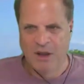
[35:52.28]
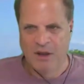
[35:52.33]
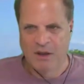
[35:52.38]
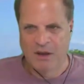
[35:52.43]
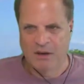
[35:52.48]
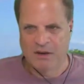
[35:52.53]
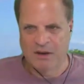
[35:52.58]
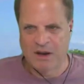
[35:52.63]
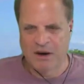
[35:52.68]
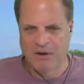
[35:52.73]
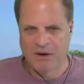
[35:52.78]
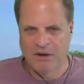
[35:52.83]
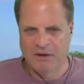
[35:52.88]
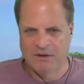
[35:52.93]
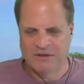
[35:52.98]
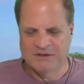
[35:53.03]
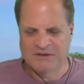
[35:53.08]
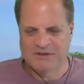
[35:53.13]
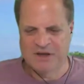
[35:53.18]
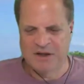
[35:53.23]
Gary,
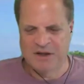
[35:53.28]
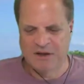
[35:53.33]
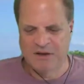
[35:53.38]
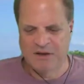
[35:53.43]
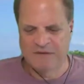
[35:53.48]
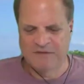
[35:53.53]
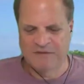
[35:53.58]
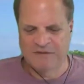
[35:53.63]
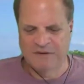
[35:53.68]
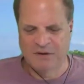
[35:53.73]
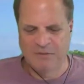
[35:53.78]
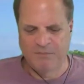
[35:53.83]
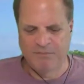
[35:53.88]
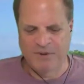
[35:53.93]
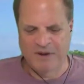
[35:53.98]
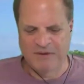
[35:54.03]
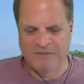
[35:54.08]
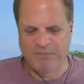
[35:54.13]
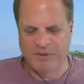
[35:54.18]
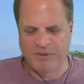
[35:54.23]
just tell us the uh,
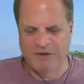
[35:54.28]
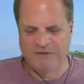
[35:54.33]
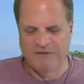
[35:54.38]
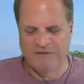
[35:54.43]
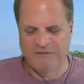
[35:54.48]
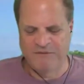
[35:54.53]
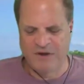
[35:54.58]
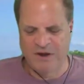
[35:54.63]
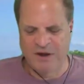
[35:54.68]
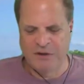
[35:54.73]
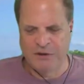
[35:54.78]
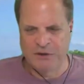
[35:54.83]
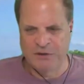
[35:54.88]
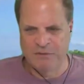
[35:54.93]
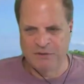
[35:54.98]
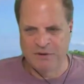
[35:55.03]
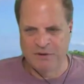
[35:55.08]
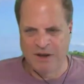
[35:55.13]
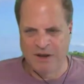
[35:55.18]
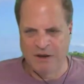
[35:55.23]
best place to find
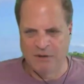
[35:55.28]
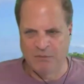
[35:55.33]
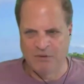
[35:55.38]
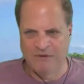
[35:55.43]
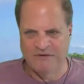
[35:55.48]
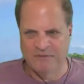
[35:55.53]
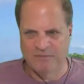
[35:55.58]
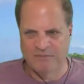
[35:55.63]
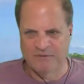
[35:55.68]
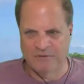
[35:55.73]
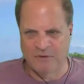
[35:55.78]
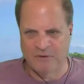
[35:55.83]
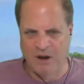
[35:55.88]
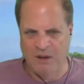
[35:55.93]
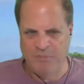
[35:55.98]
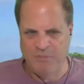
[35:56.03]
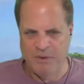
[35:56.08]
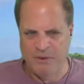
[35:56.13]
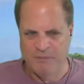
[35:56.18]
you and how do we subscribe?